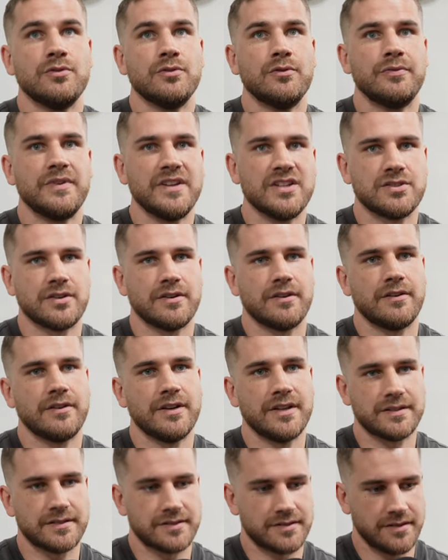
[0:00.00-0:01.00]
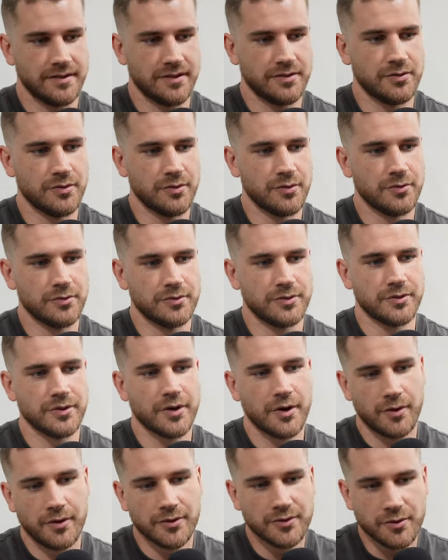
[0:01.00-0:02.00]
vision on it, a
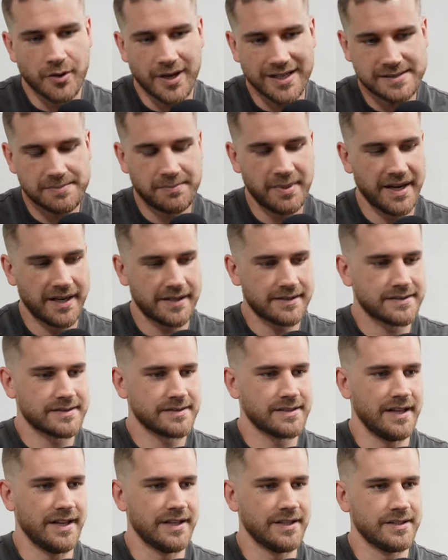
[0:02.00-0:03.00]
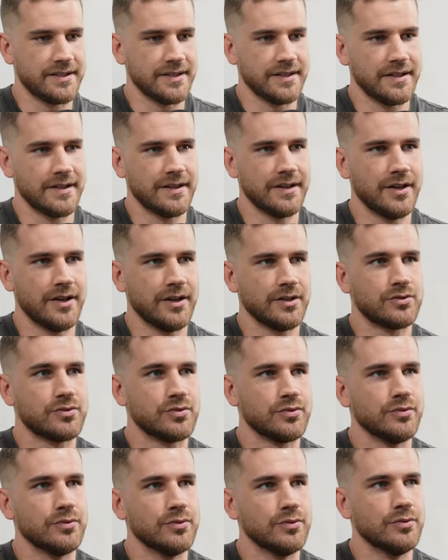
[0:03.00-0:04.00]
new aspect, and
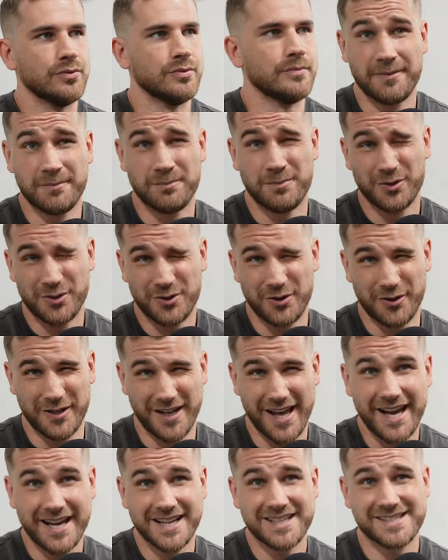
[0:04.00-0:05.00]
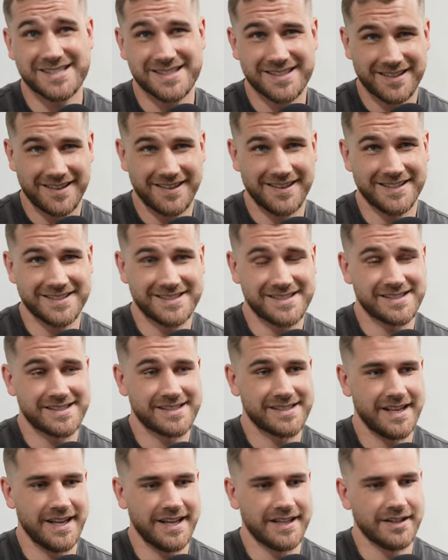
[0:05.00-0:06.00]
to modernize
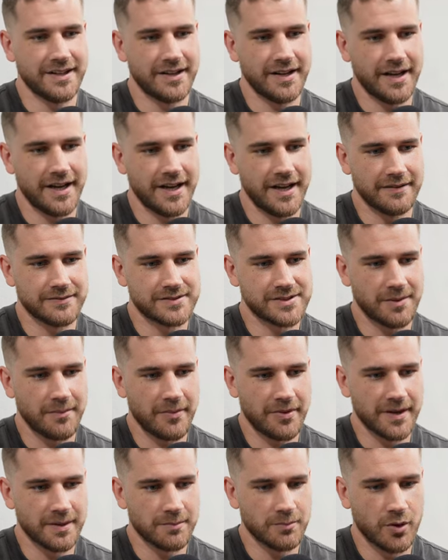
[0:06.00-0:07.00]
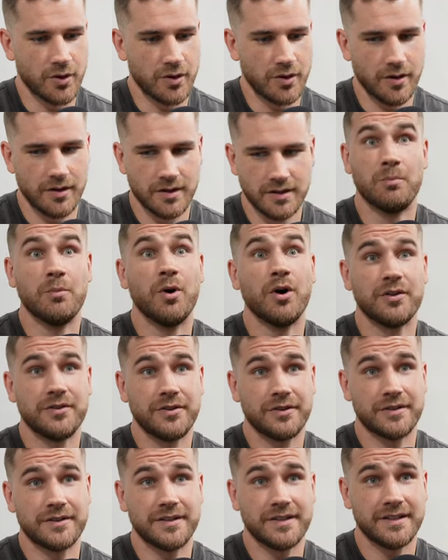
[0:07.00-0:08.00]
this and have something more
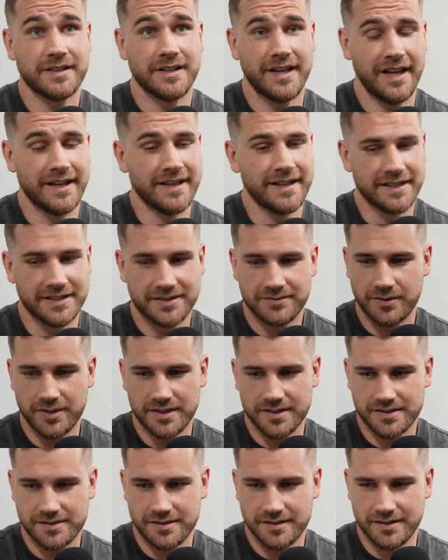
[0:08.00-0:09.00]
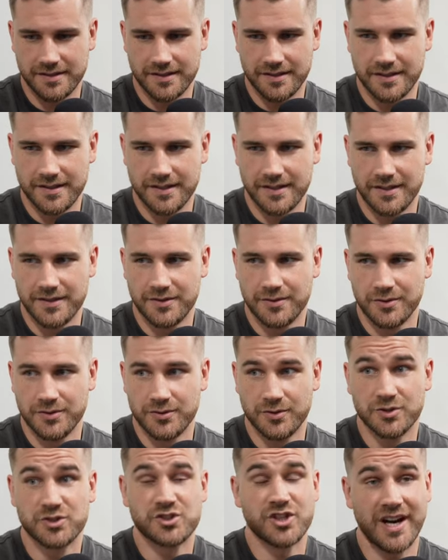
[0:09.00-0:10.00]
modern. And it was
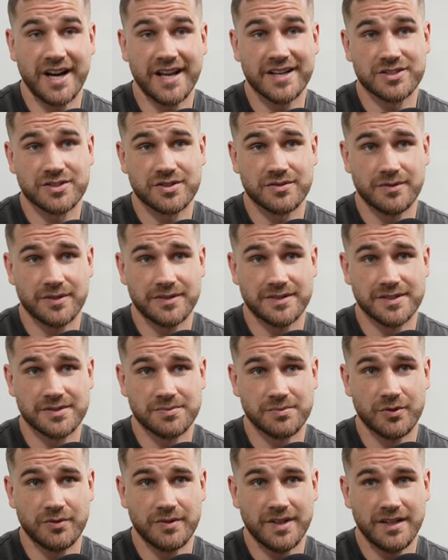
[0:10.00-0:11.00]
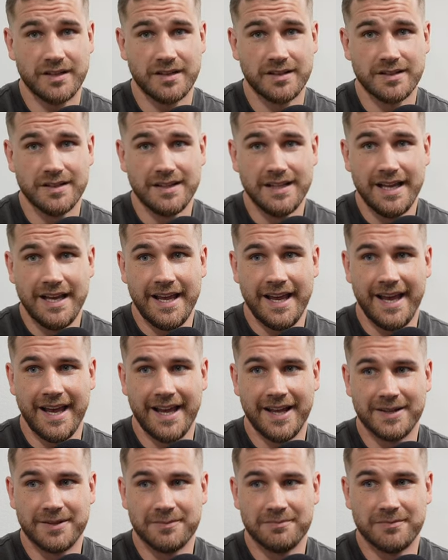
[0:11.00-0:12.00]
the challenge with this movie.
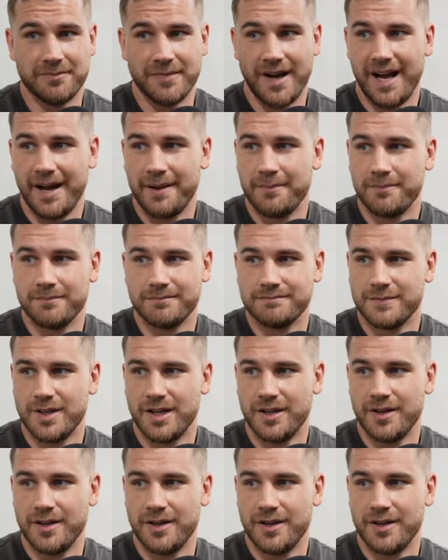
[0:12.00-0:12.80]
And I'm